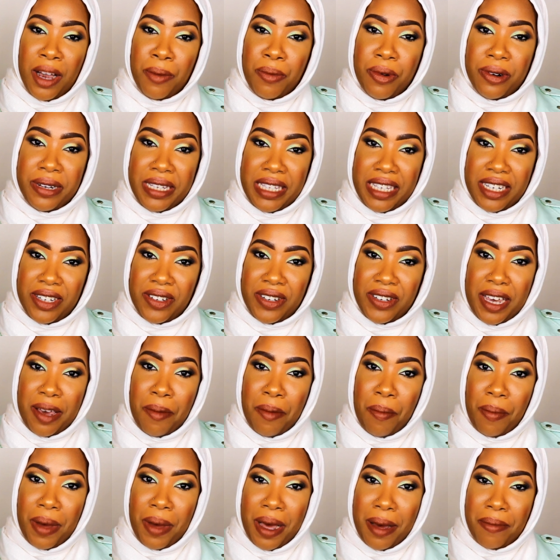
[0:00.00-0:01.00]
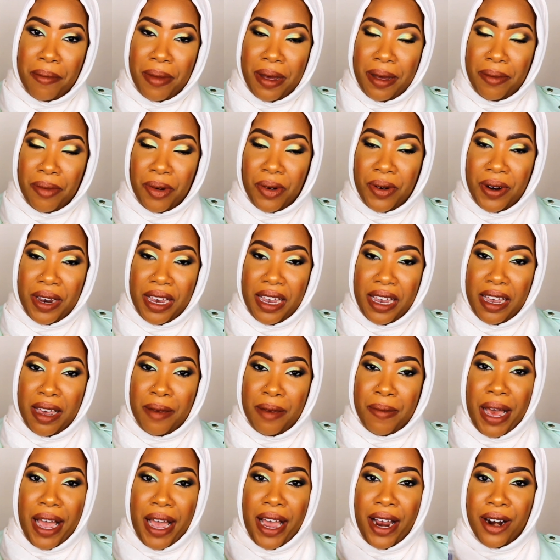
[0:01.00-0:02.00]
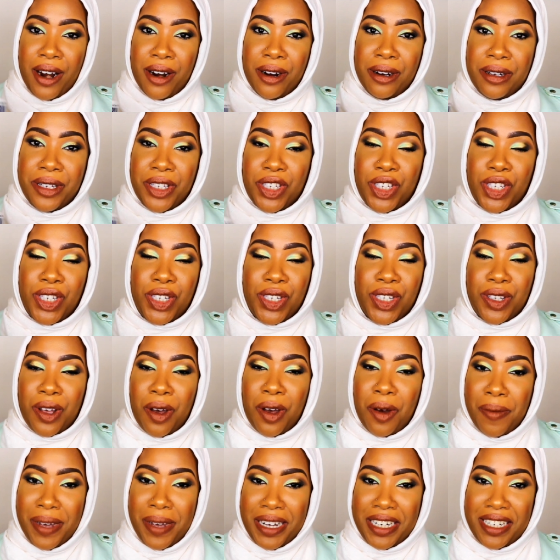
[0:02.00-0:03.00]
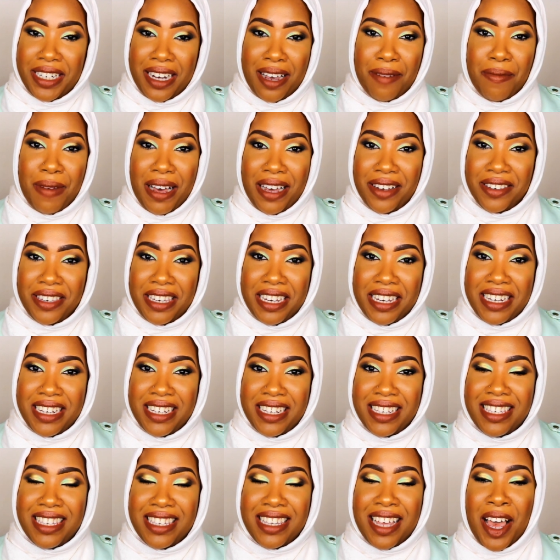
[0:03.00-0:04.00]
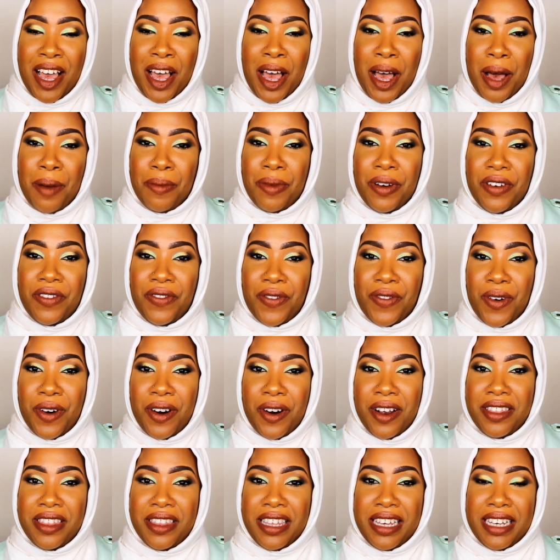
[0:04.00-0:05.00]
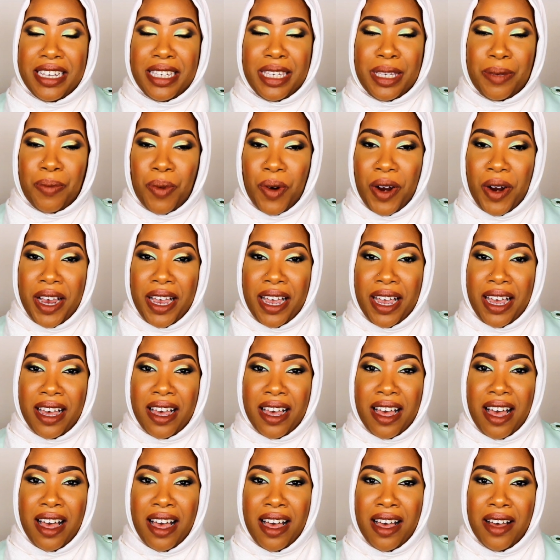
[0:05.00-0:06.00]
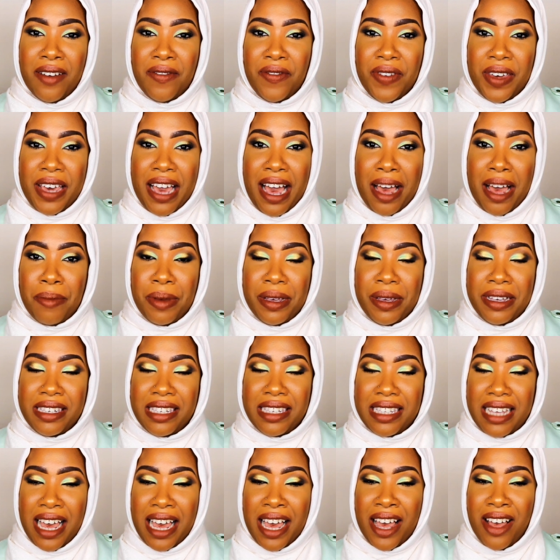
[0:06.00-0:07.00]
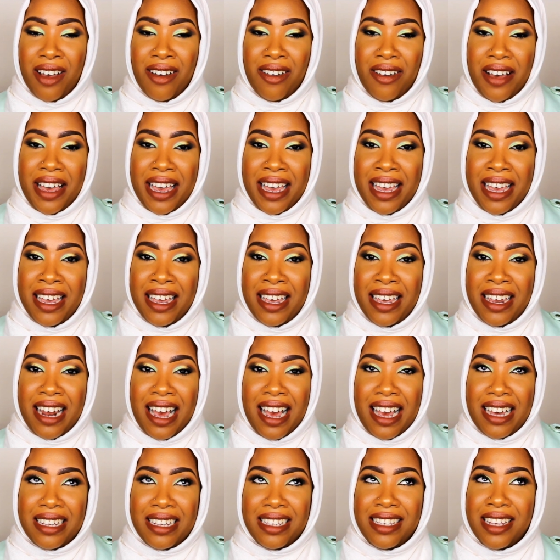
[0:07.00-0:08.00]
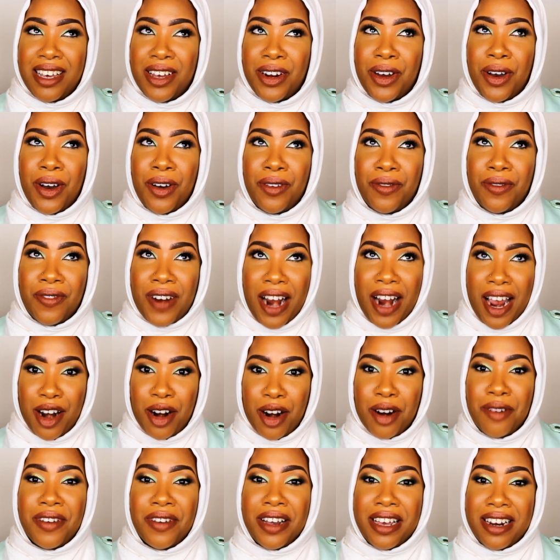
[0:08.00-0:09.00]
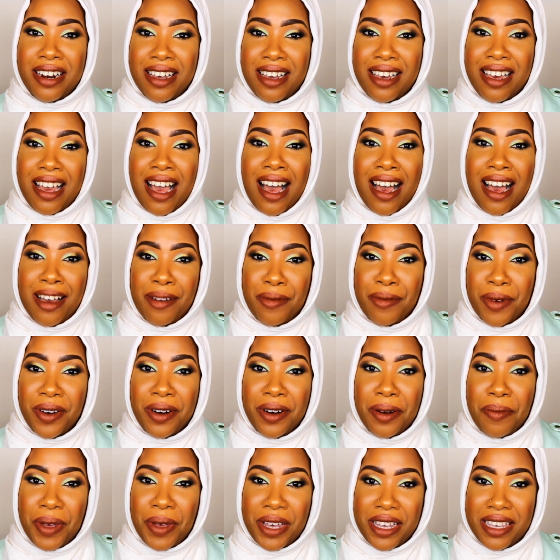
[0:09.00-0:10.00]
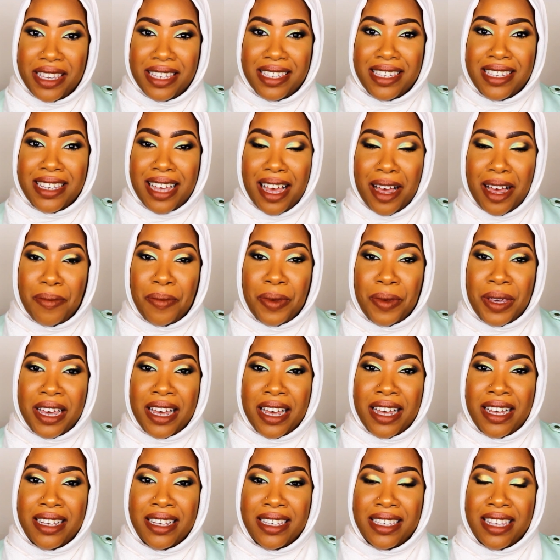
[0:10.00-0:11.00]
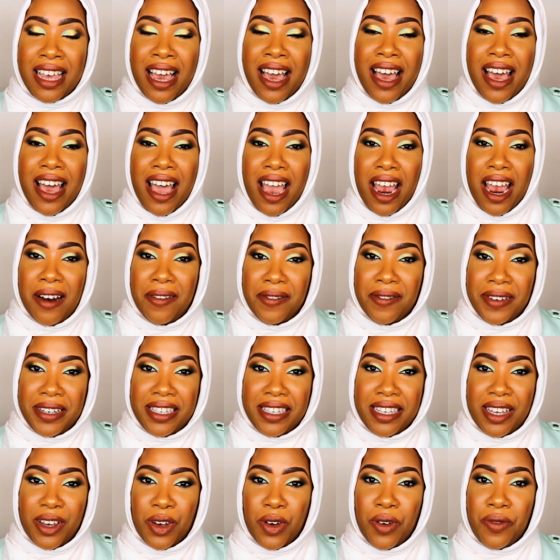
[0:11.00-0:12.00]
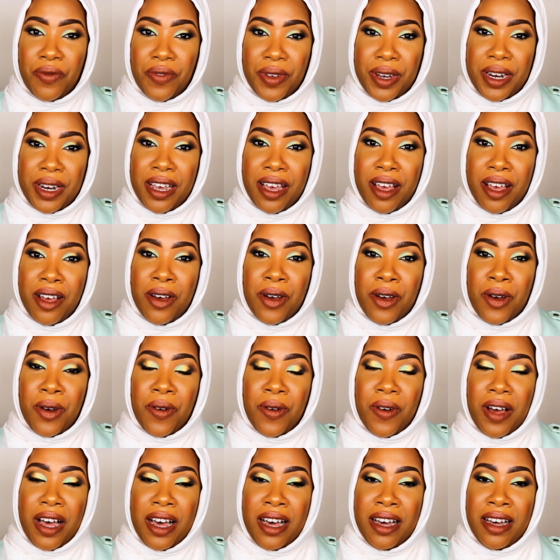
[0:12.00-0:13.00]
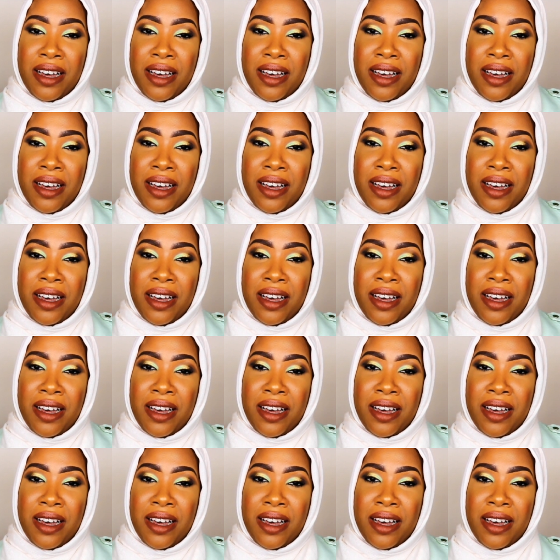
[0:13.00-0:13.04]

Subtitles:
Brazilian Bum Bum Cream. I heard so much about this before the spring VIB sale, and I said, all right, already, I'm going to pick this up, because every single video,